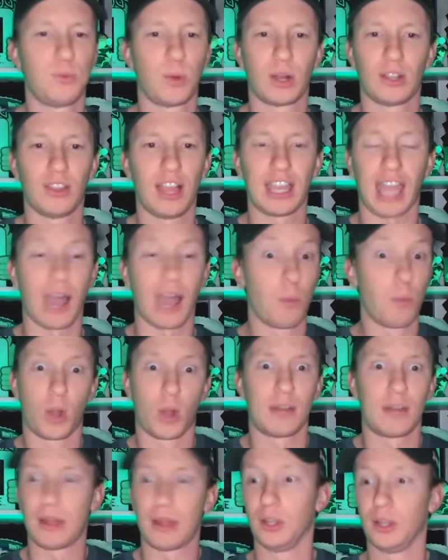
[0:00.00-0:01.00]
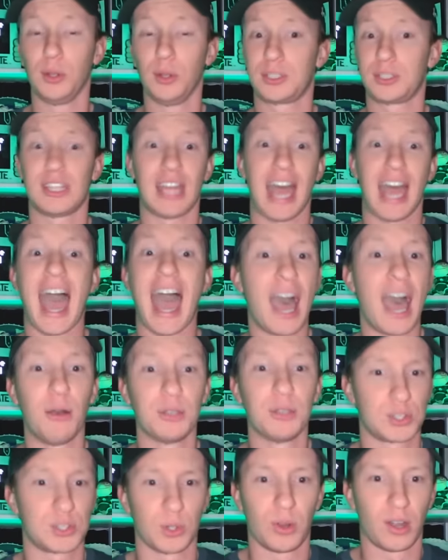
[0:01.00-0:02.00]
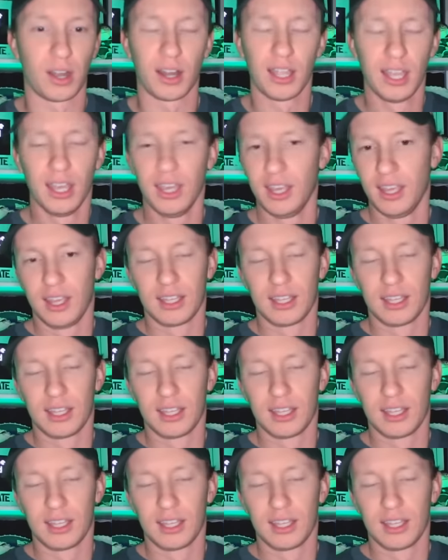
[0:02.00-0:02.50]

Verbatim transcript: where like I'm worried about losing the house or